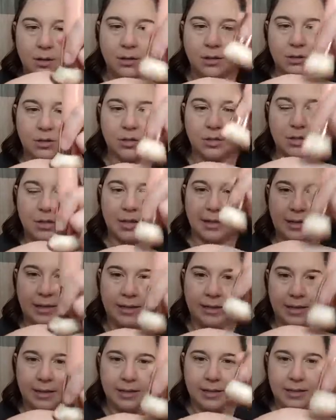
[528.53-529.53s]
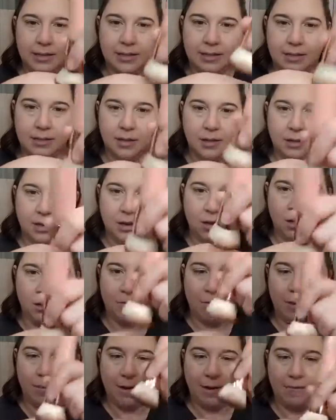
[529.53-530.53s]
just like this, all
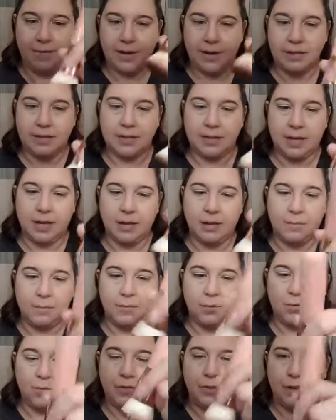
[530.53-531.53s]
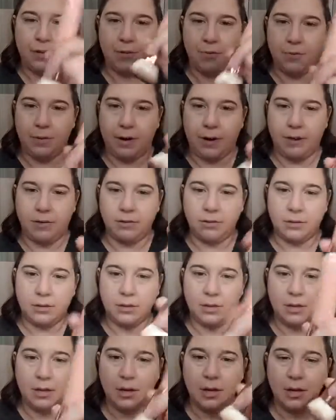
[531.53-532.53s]
around my face, and kind of moved it around.
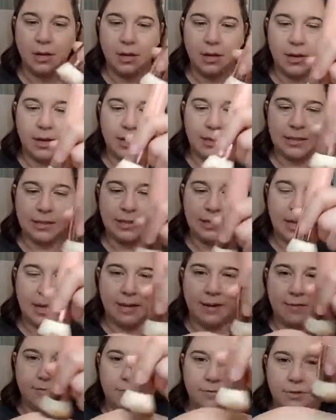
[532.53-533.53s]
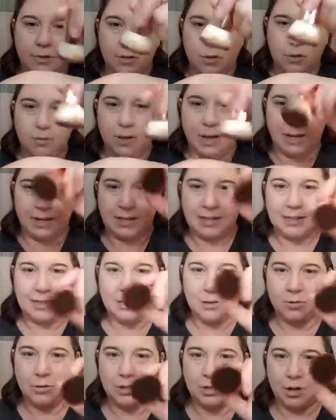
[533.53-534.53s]
Instead of I didn't
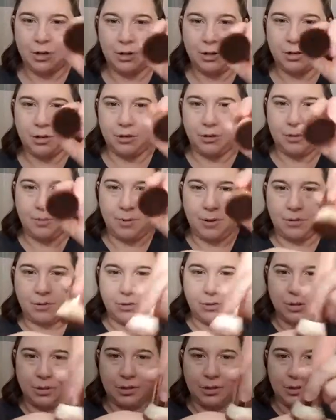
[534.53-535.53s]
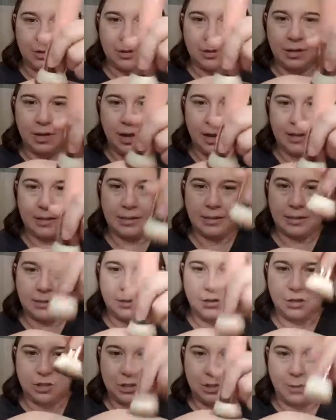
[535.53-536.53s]
do circular motions. I did
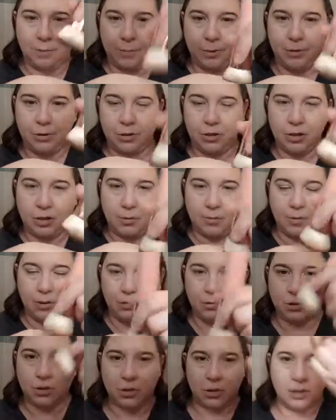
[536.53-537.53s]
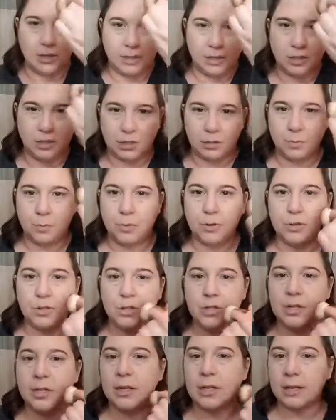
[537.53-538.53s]
just a pushing motion and just
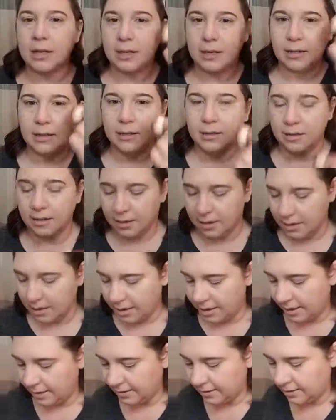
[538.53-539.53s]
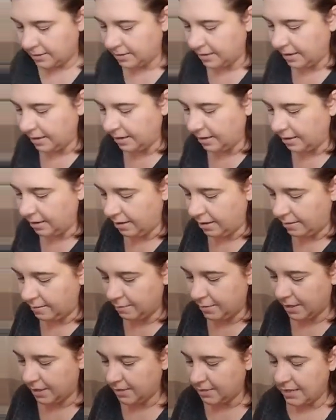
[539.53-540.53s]
pushed it in instead,
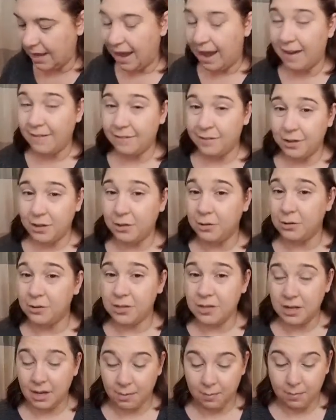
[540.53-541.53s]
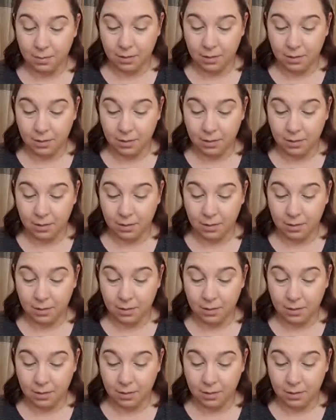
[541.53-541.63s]
because I've used a